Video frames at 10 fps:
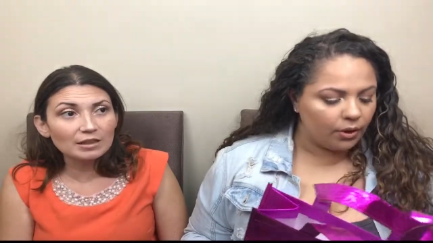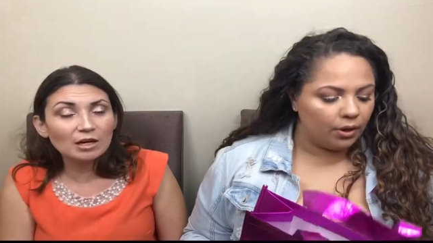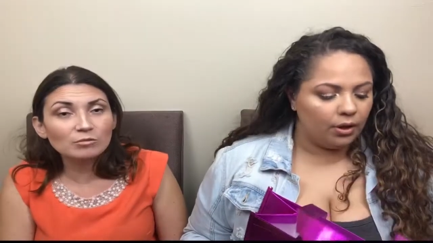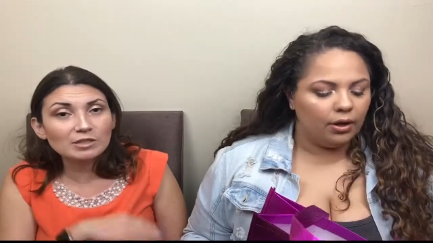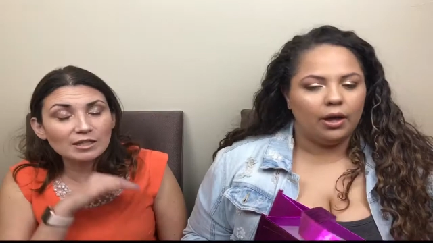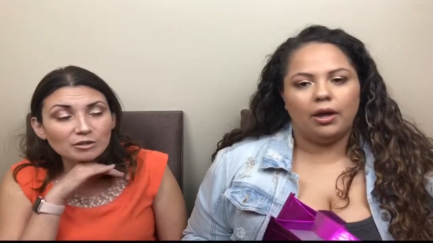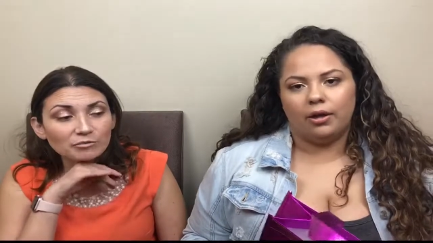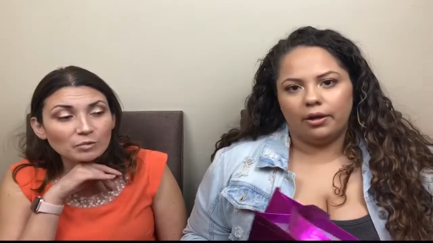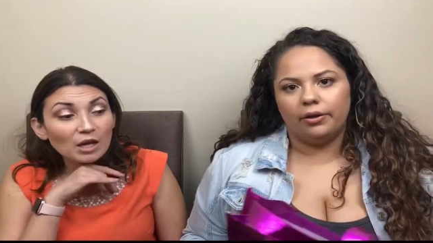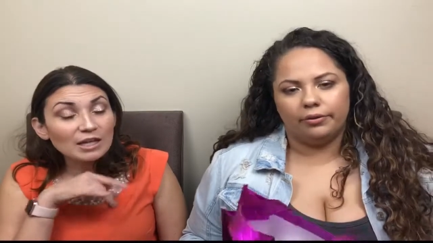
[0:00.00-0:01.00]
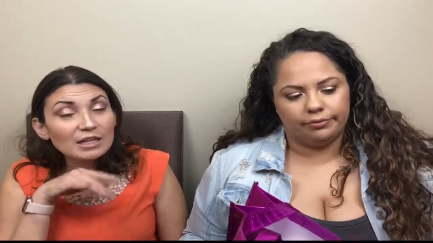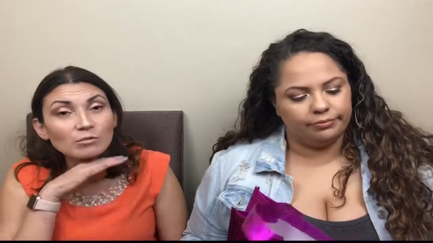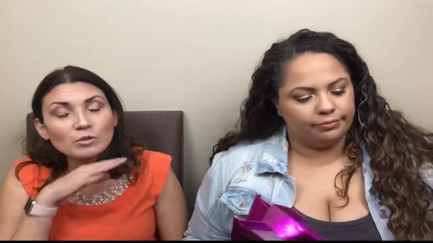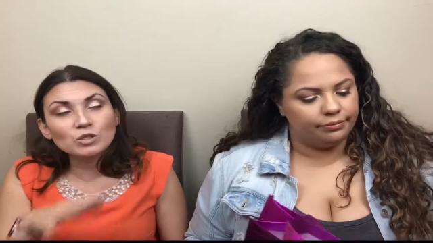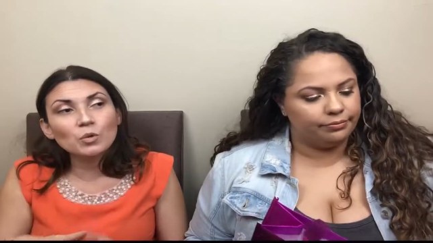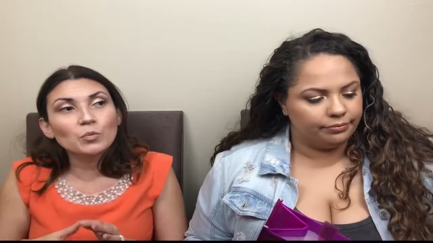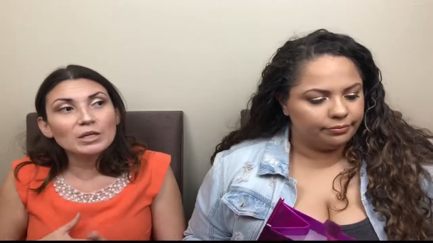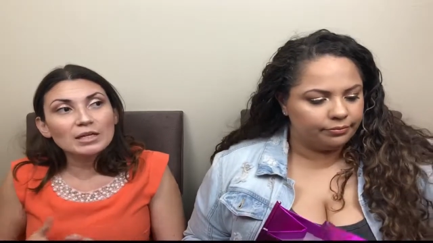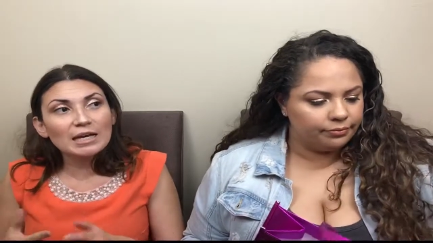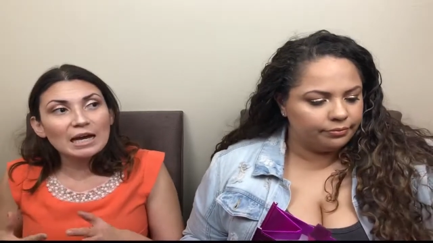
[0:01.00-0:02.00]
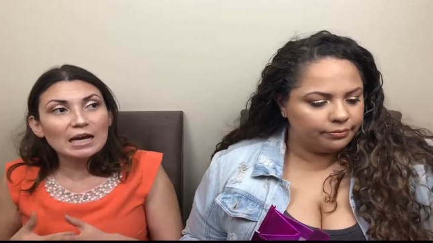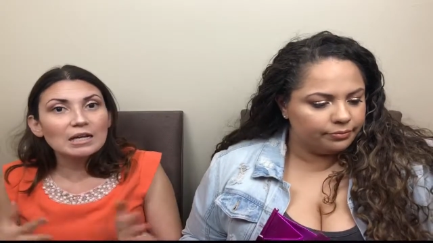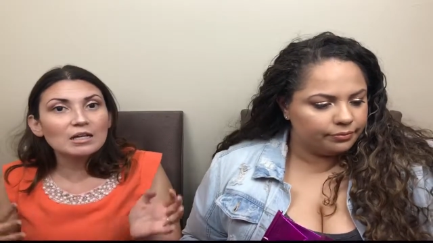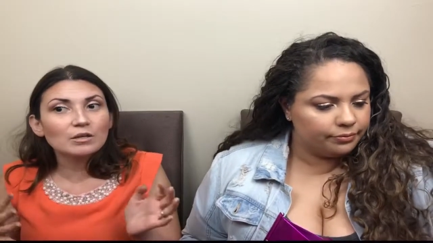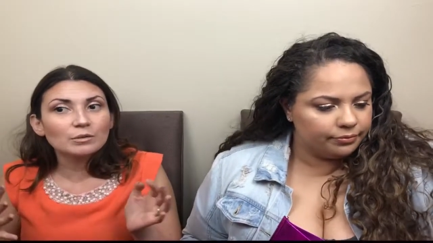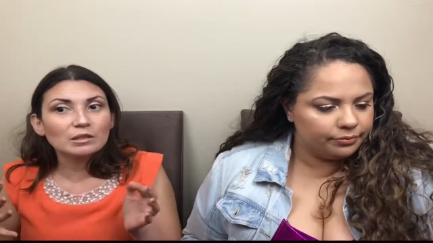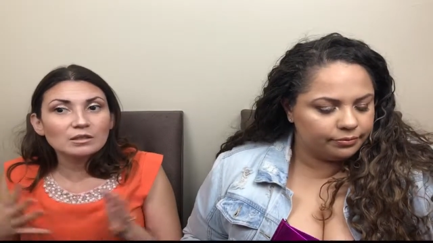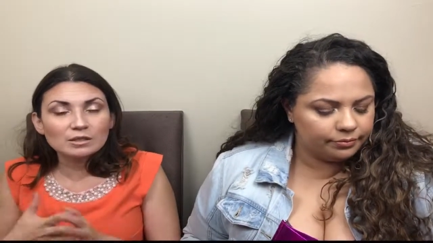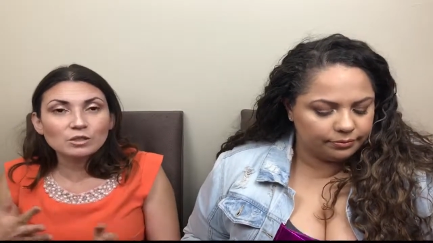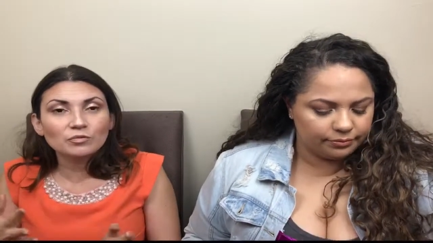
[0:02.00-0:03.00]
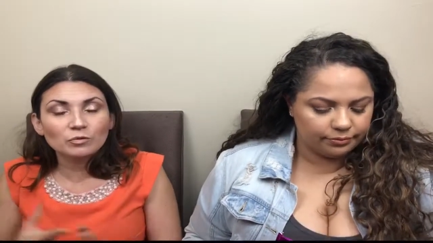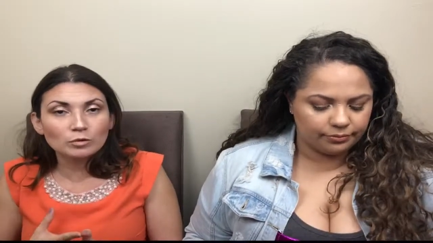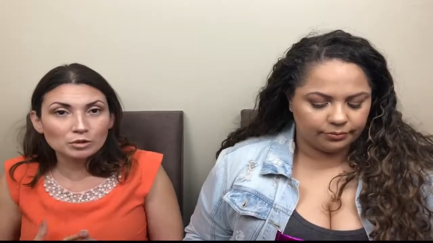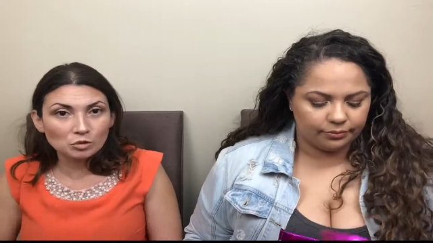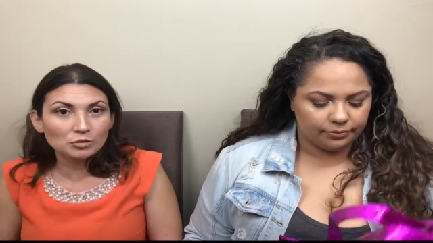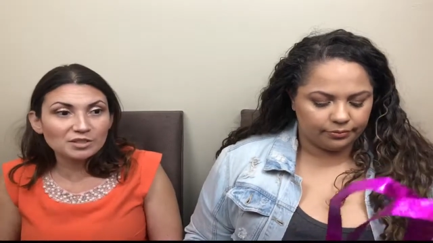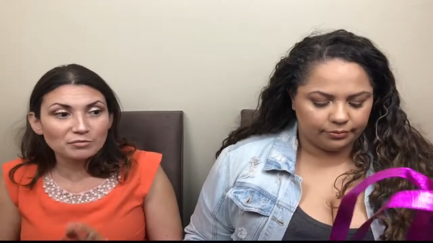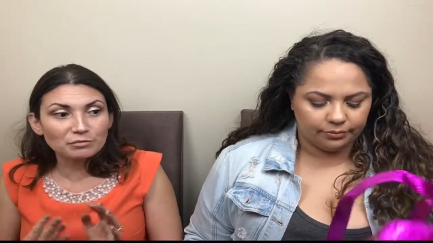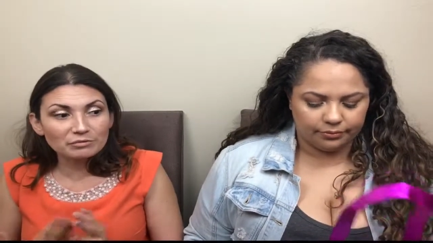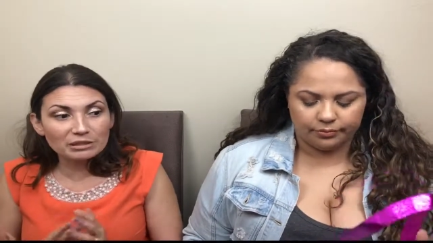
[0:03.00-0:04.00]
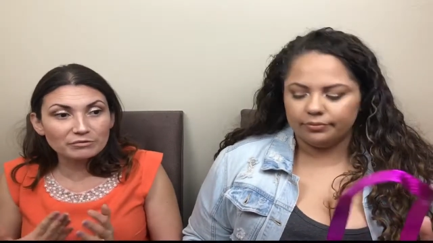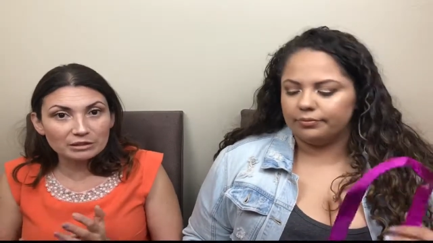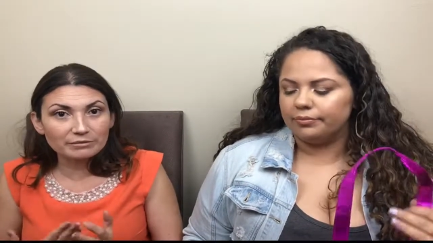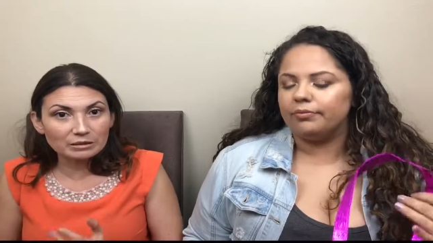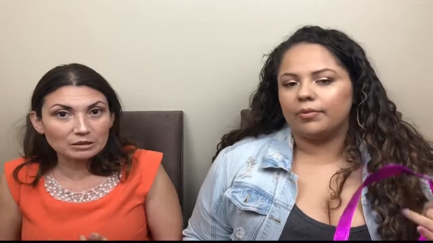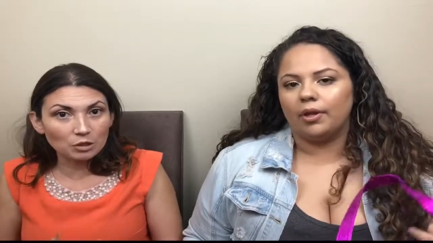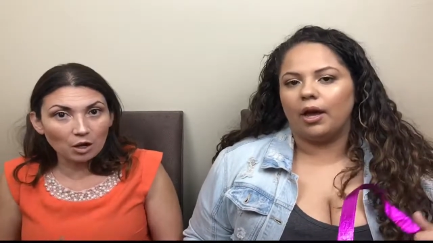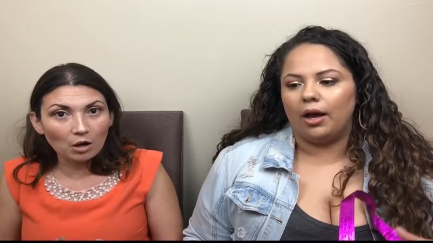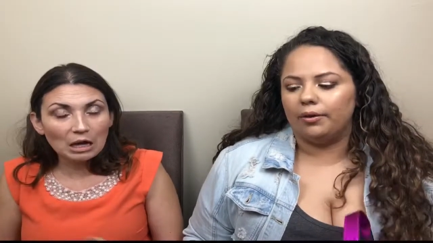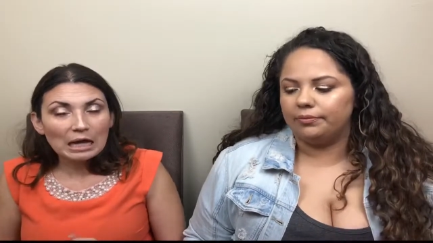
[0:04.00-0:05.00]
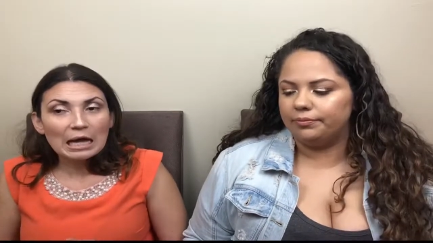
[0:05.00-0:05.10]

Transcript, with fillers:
Speaker 1: and that was like the. Was, so we had a list of four stores that we really, really wanted to. Yeah.